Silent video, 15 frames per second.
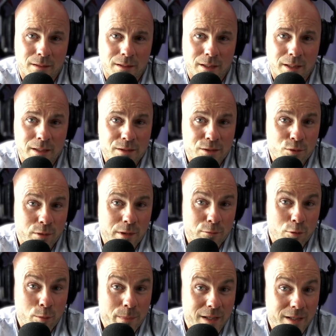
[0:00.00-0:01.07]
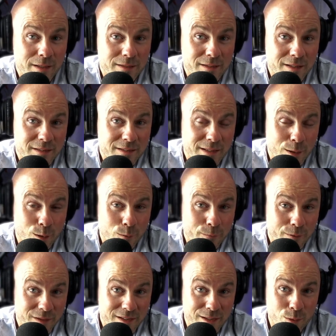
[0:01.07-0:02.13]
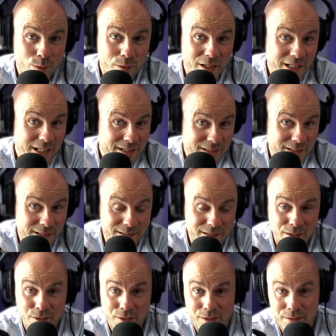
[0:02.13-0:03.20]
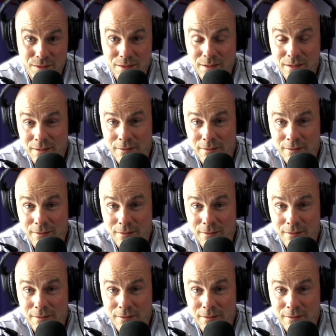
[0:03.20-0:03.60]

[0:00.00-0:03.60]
history repeats itself until the lesson is learned.